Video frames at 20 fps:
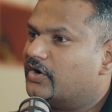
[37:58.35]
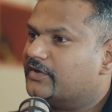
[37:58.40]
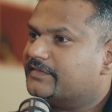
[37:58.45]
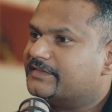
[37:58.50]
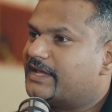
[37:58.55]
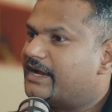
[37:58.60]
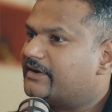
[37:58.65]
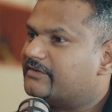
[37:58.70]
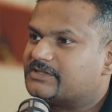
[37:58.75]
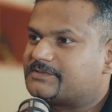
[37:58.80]

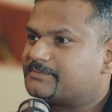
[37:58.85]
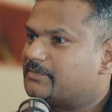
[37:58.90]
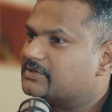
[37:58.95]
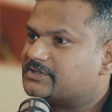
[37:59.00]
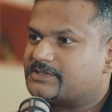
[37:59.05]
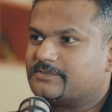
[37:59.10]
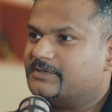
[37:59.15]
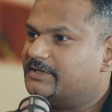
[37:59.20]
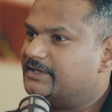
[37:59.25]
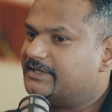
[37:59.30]
on that
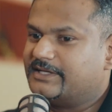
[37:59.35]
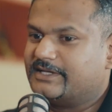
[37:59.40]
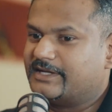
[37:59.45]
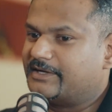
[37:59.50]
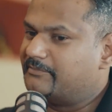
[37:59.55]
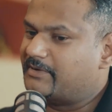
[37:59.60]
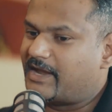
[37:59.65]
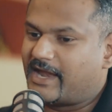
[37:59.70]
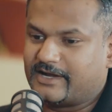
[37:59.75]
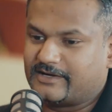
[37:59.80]
responsibility
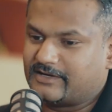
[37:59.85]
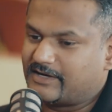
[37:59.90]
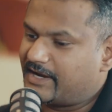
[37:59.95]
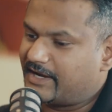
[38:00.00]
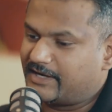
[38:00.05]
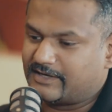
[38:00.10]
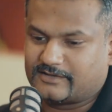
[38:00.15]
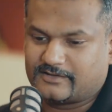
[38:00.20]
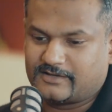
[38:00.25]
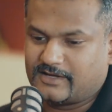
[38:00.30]

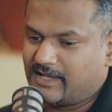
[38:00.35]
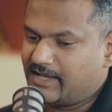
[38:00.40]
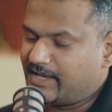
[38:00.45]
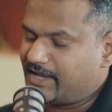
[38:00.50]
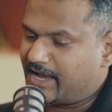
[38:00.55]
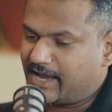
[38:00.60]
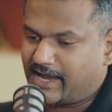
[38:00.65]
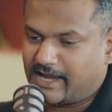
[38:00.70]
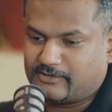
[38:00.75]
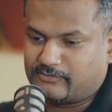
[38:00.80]
and
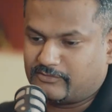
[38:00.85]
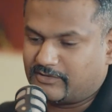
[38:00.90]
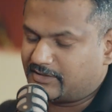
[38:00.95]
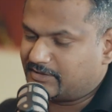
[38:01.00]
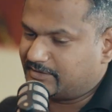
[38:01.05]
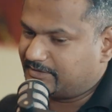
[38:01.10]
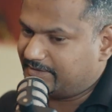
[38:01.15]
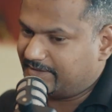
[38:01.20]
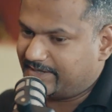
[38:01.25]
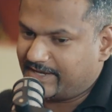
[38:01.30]

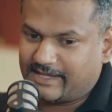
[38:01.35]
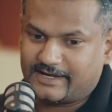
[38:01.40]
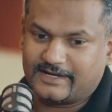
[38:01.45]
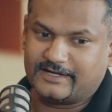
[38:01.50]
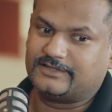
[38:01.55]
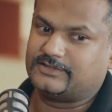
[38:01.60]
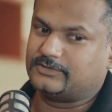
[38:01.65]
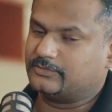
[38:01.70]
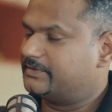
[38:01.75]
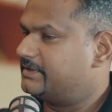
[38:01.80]
get
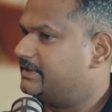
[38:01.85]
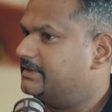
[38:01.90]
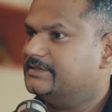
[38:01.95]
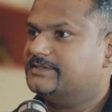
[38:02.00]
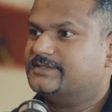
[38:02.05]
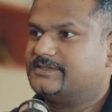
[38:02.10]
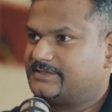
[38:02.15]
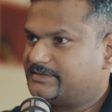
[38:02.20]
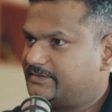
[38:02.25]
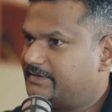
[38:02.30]
it to
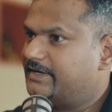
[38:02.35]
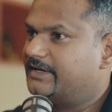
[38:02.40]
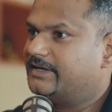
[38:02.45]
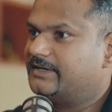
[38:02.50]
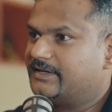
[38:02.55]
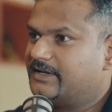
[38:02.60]
kids, right?